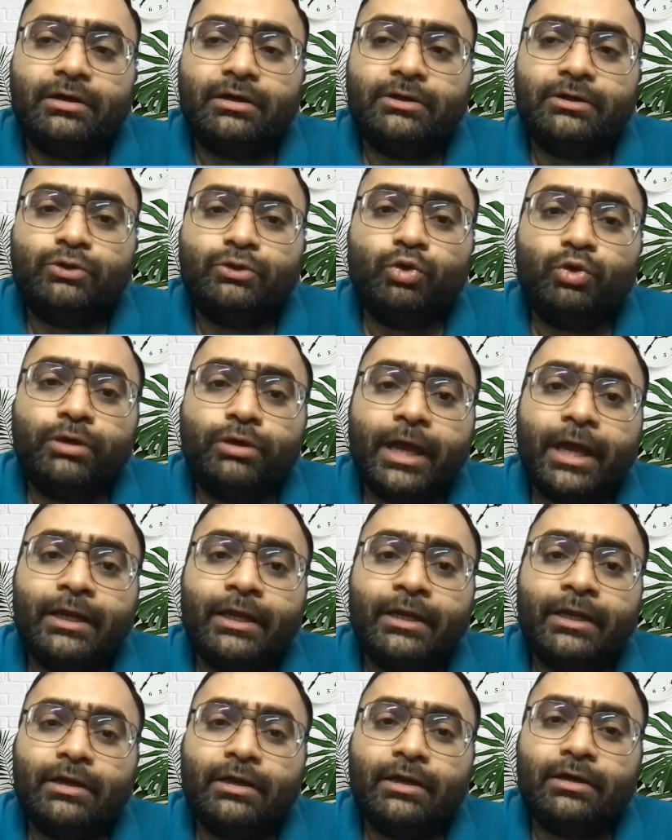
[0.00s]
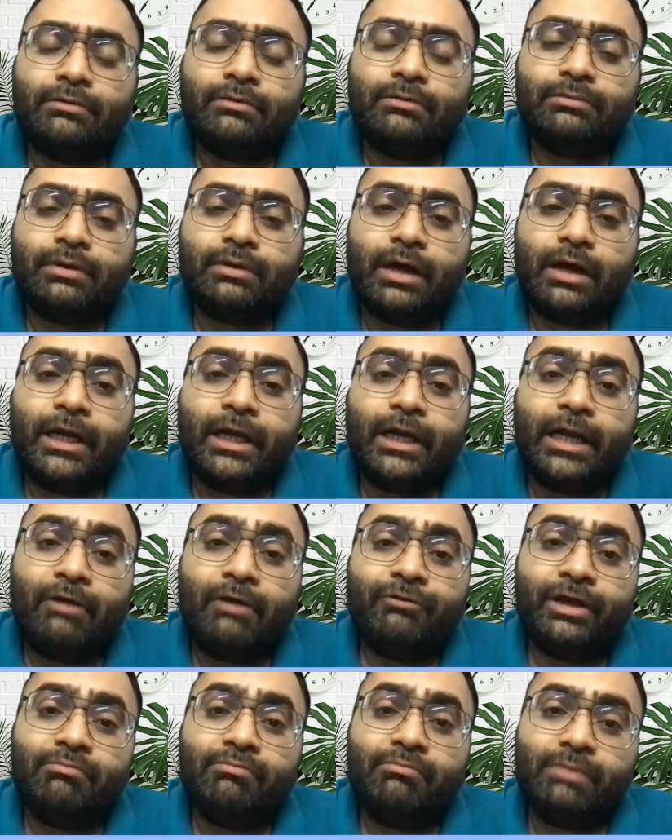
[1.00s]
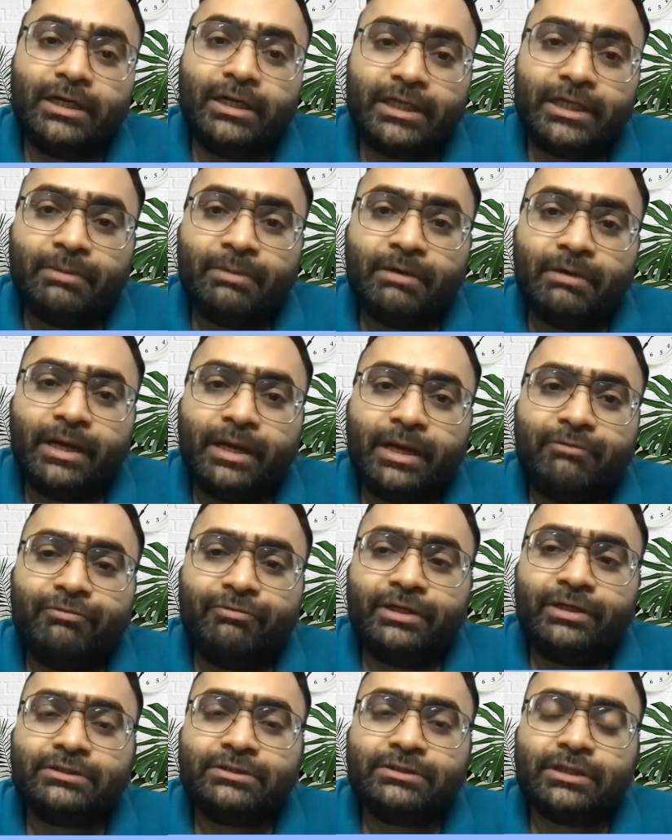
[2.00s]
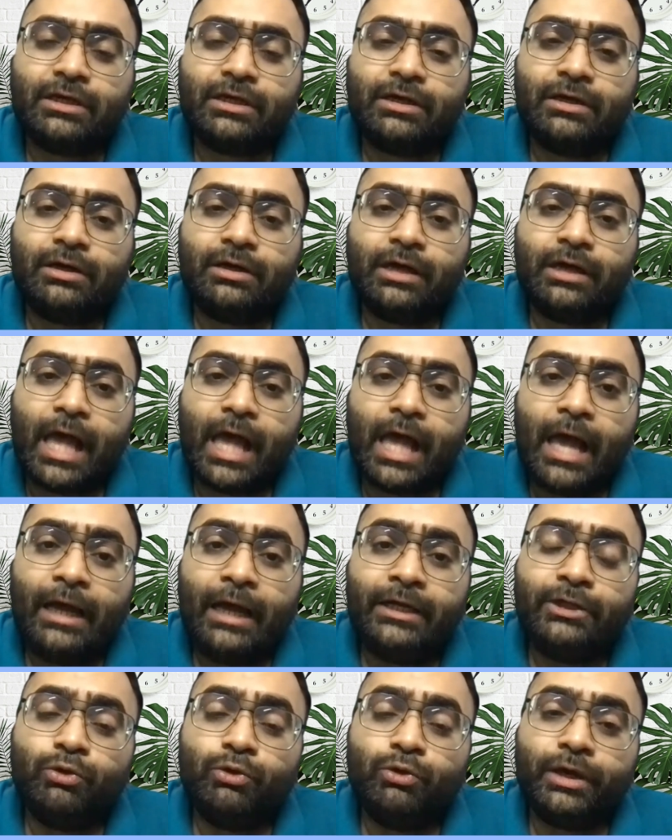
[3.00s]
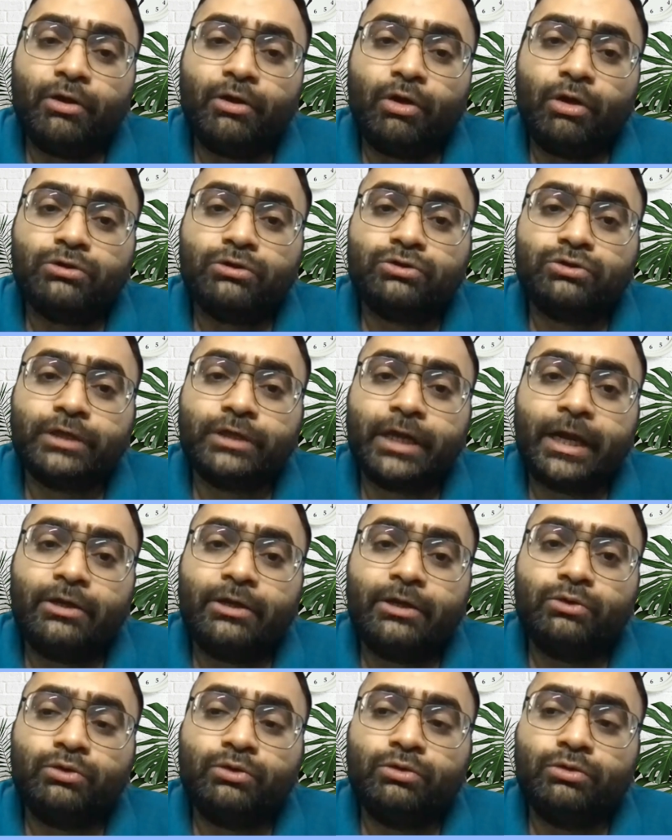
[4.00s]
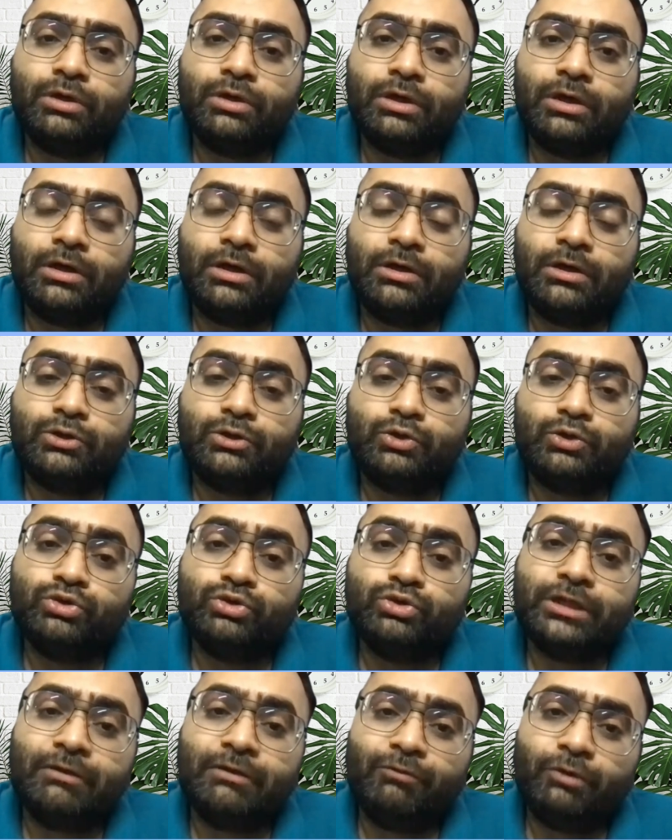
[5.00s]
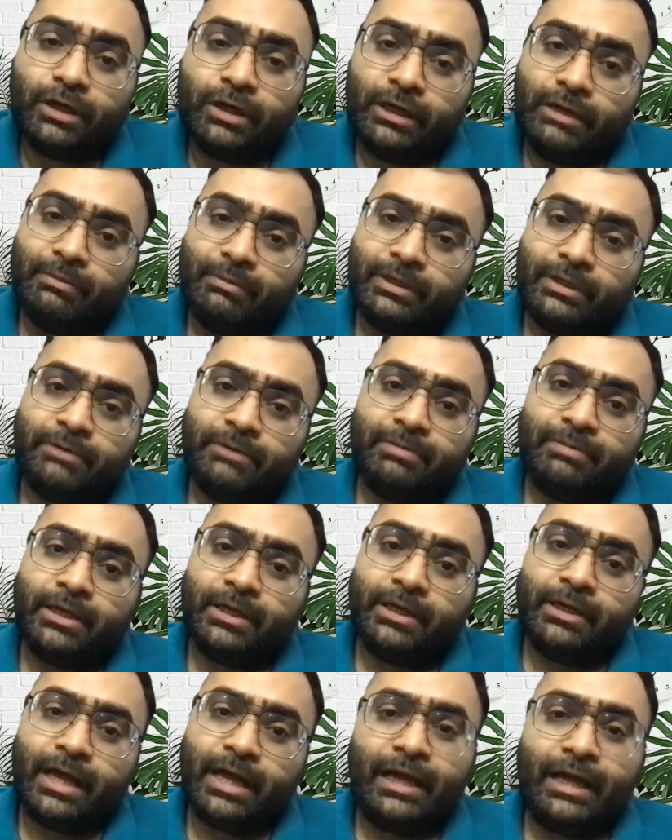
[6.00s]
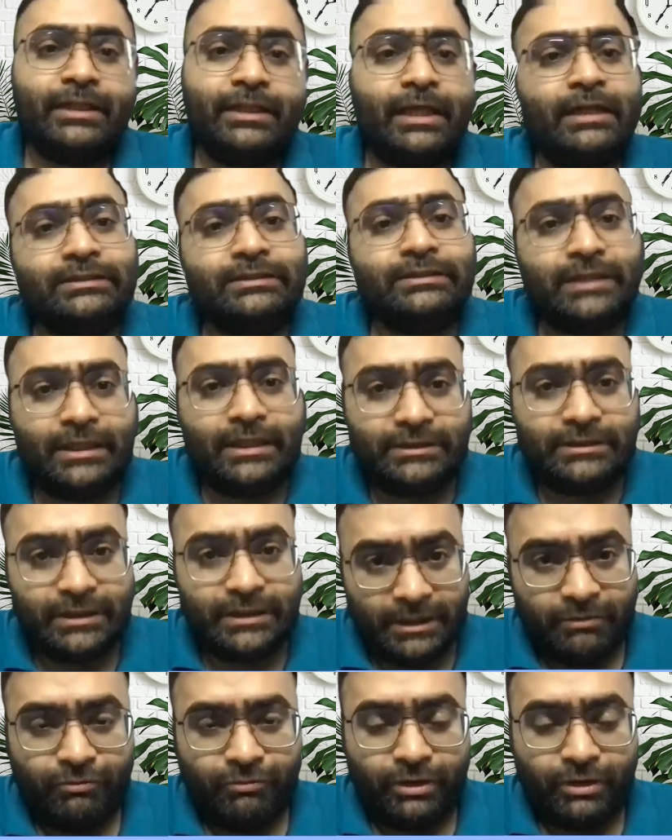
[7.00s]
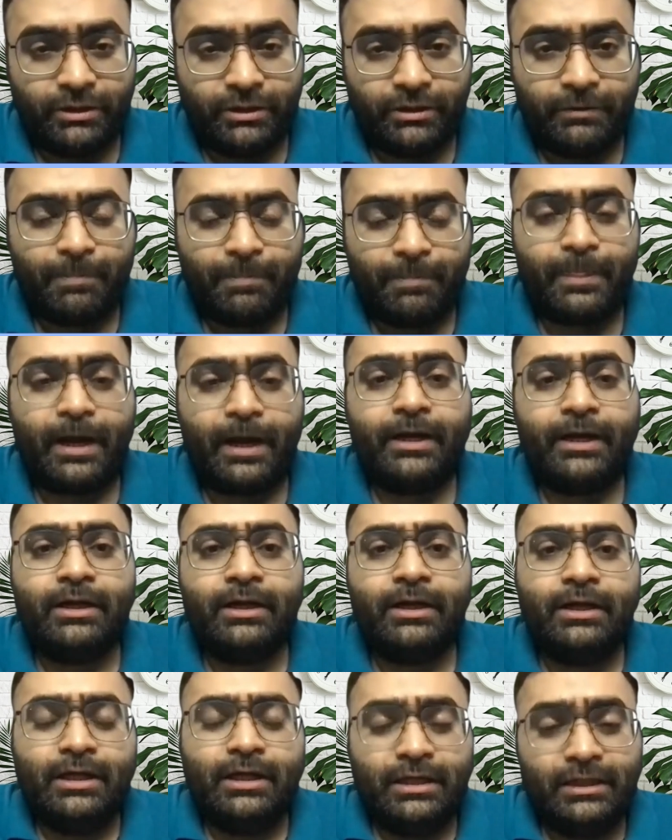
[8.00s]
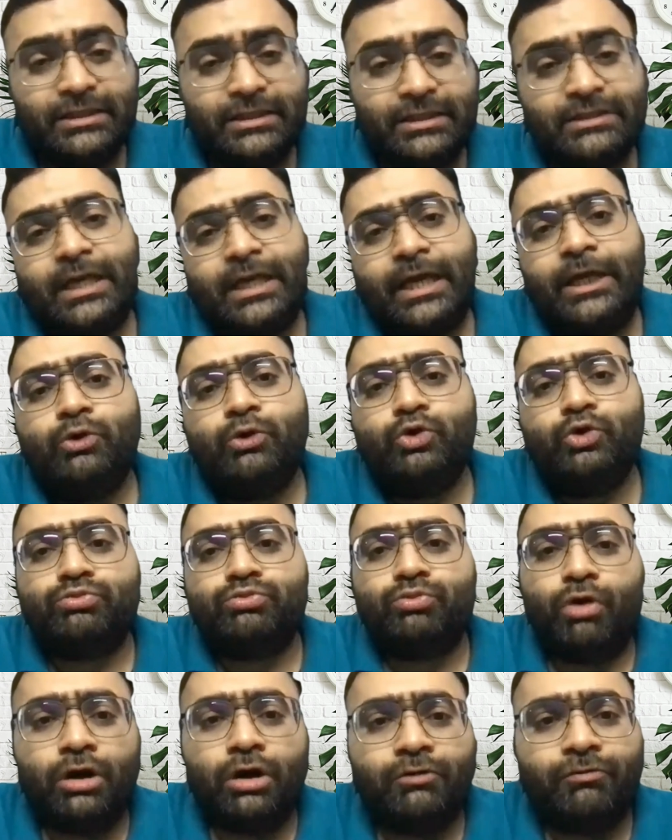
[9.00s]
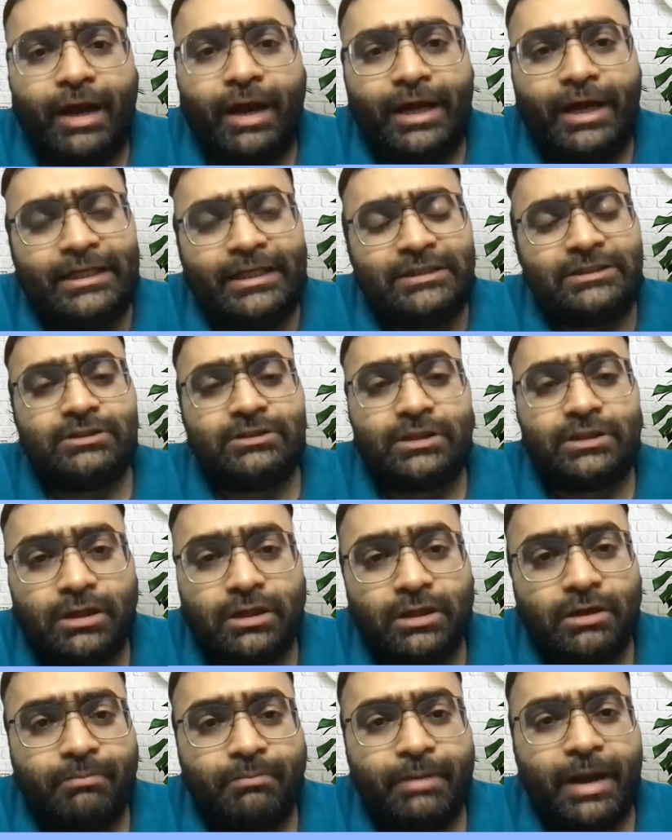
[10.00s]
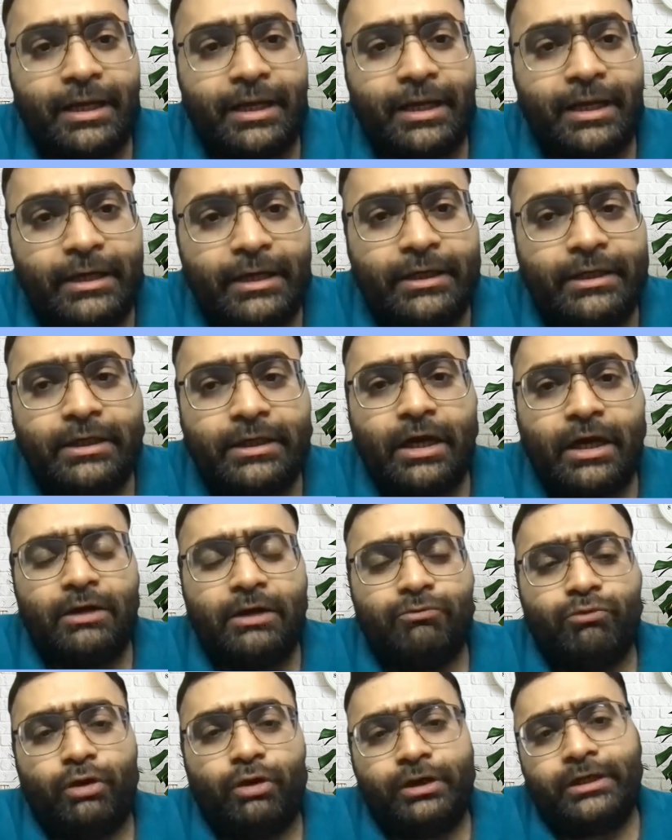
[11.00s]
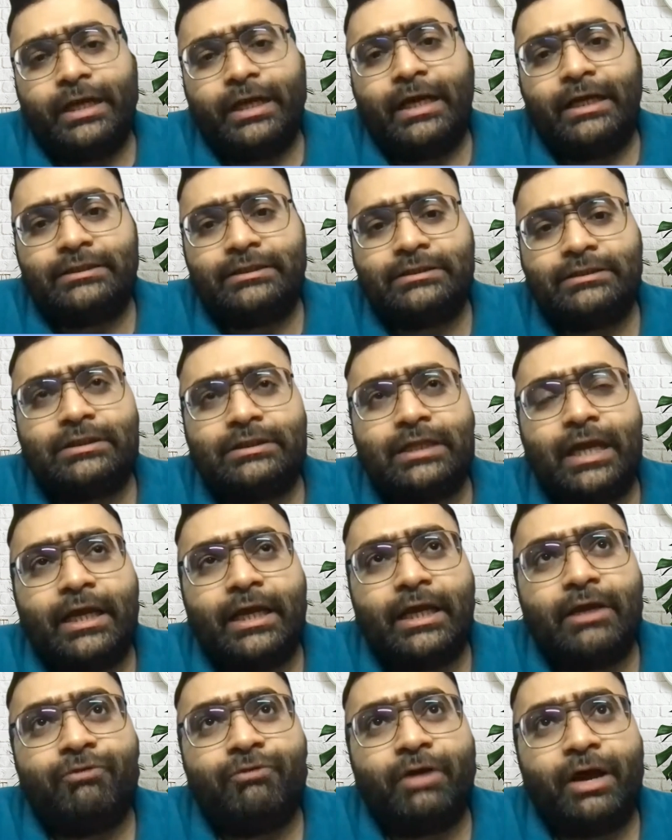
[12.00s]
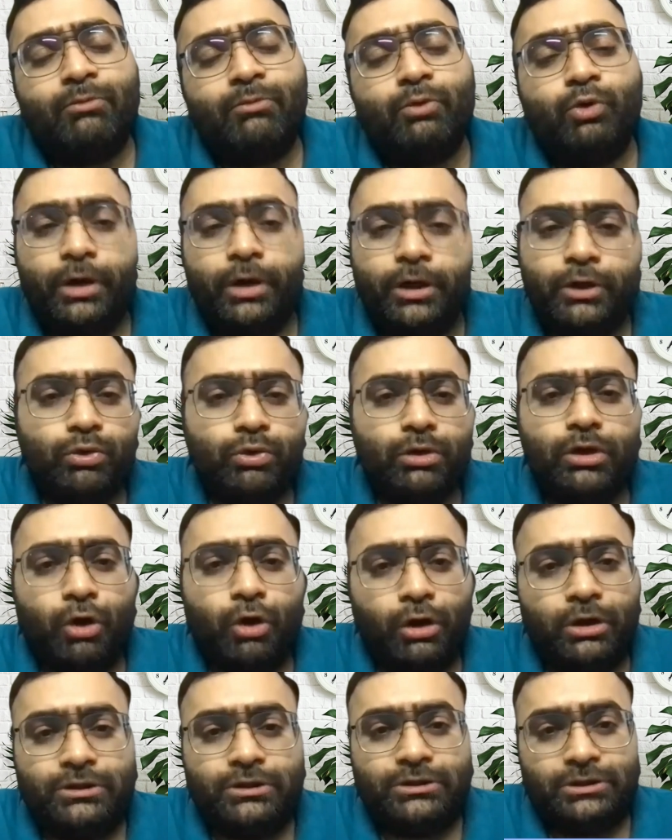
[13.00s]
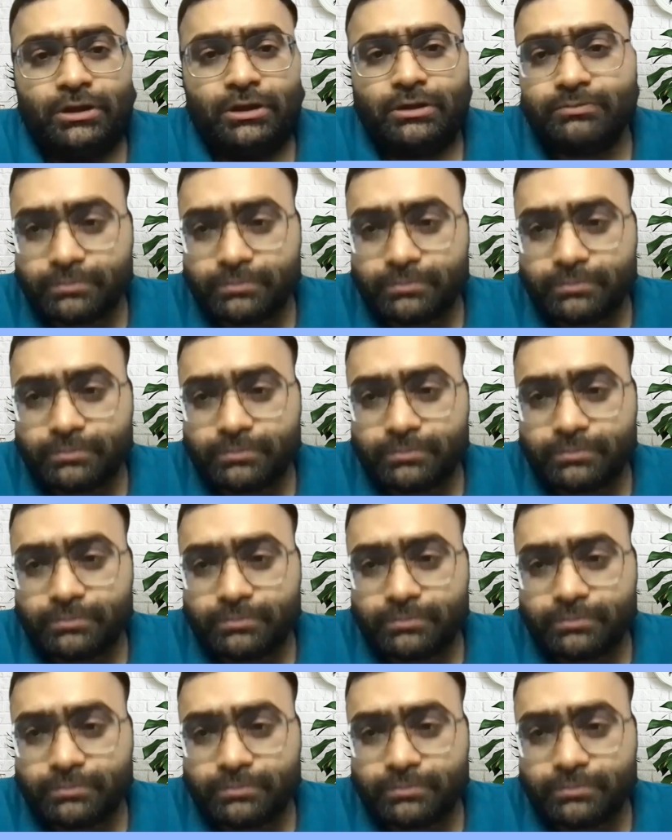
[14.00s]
you can avail multiple benefits, and you can also try to use them for a limited period and then change it further, right? This AU Small Finance Bank credit card, what it has is, like, if I am going to a launch,